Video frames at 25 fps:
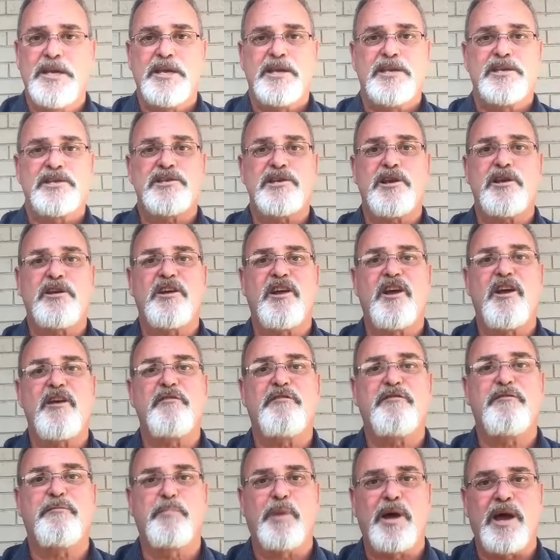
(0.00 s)
Start
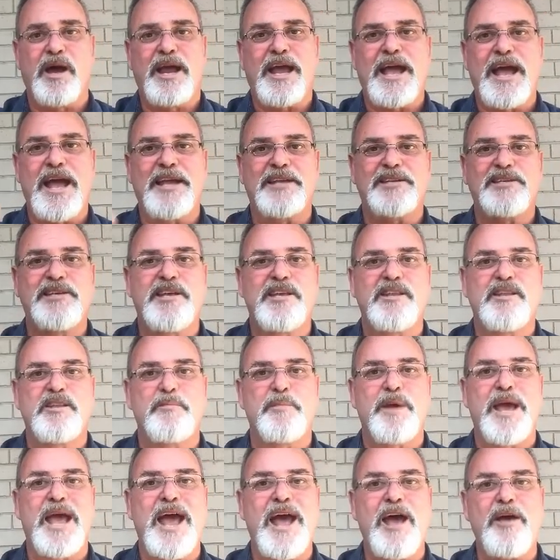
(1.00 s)
off by asking
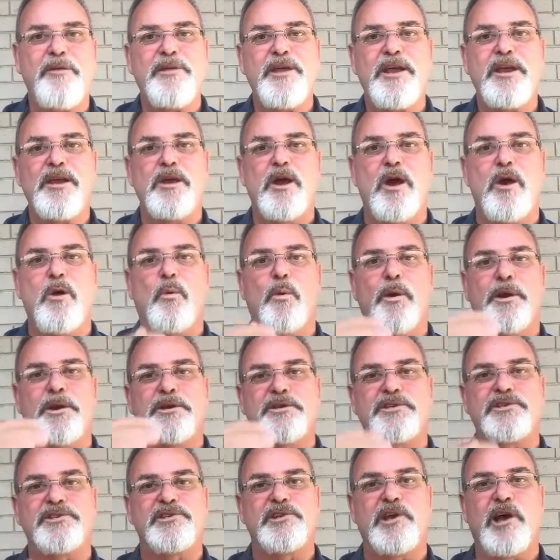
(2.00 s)
them how they know when
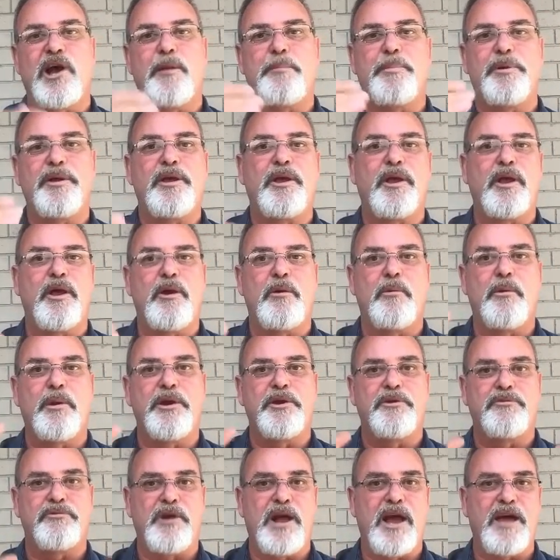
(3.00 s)
to stop and go
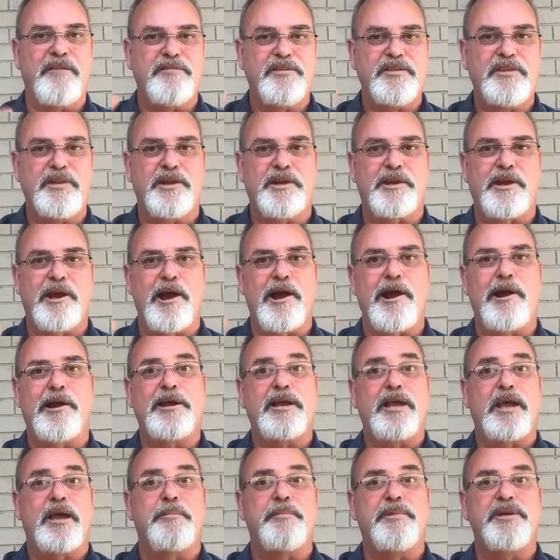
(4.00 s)
when driving their car
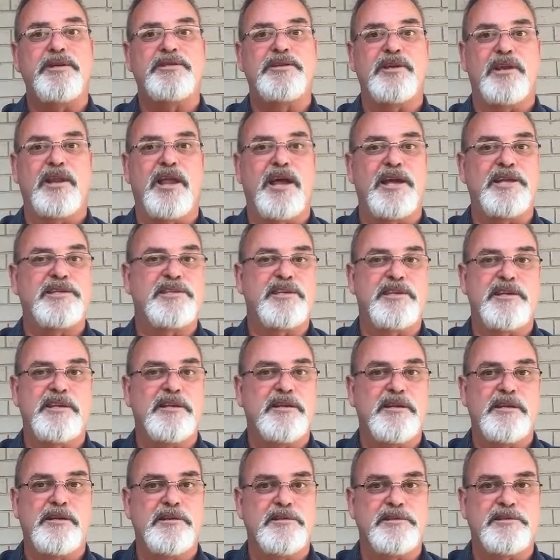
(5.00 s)
and coming to lights at
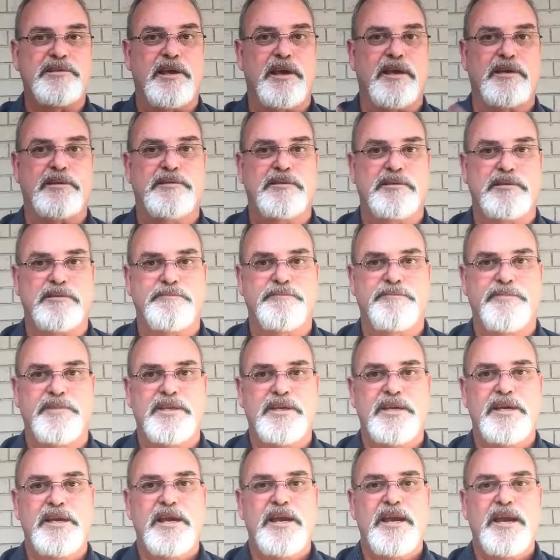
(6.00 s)
an intersection.
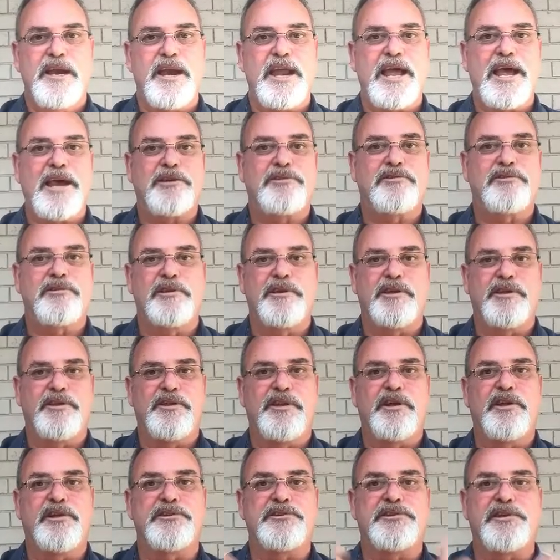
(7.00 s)
Naturally,
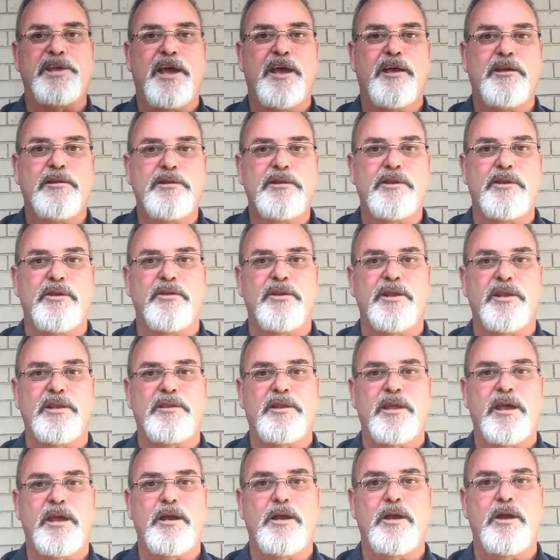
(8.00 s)
they'll tell you that
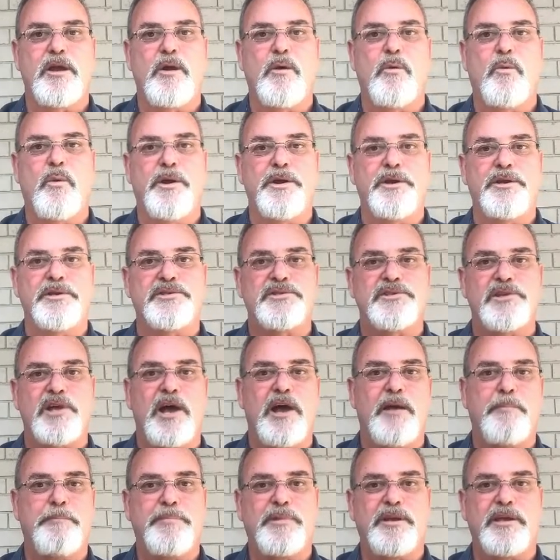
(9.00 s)
they know when to
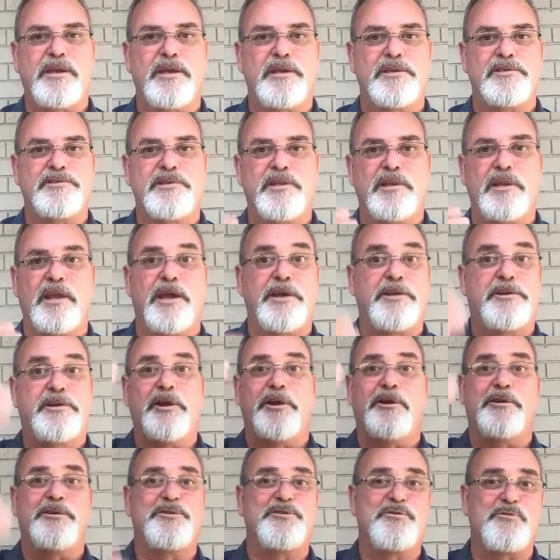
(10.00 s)
stop because the light
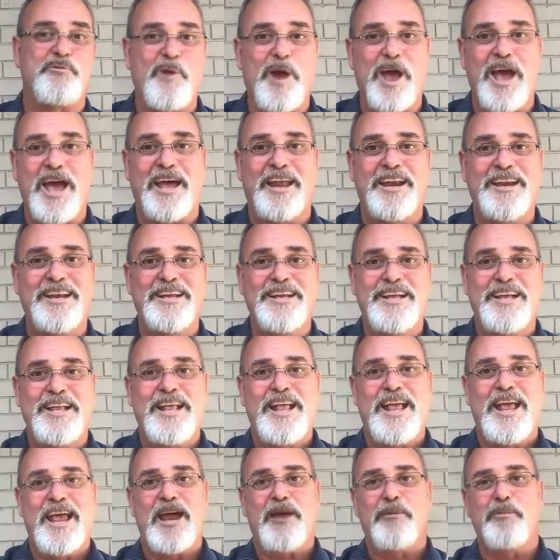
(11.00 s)
turns red,
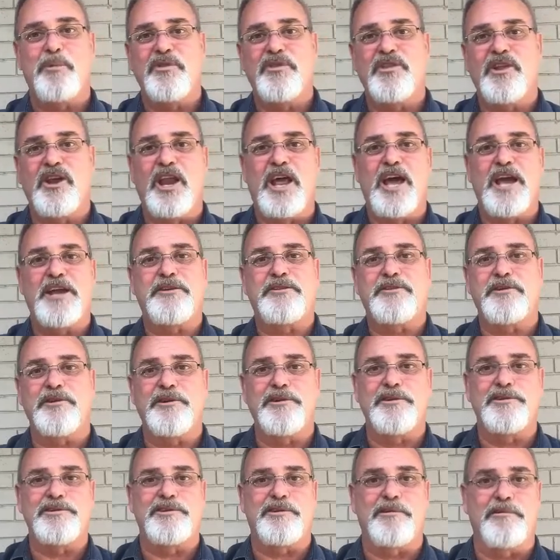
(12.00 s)
and when the light
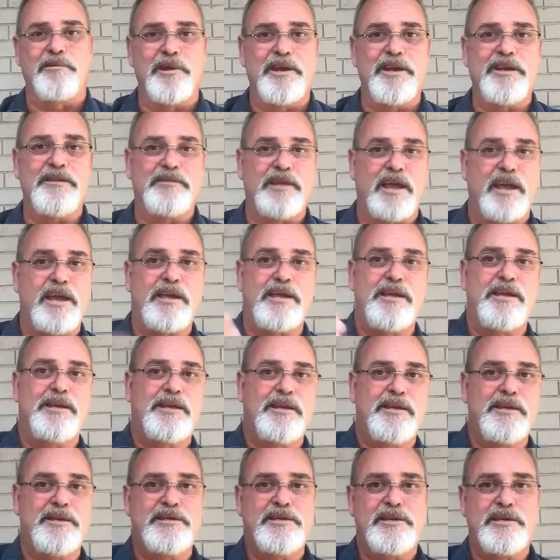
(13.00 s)
turns green, they can
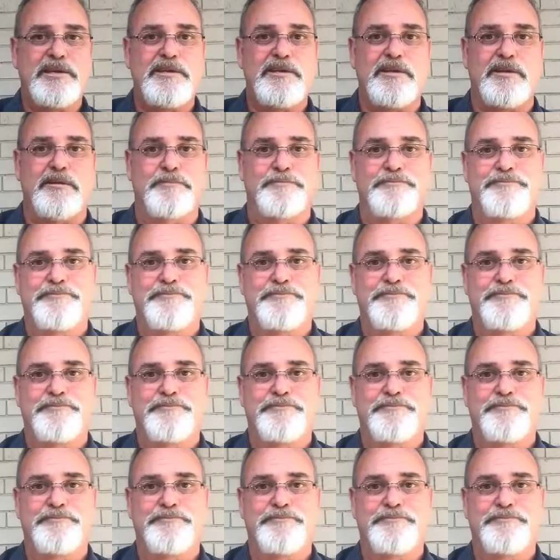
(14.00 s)
continue.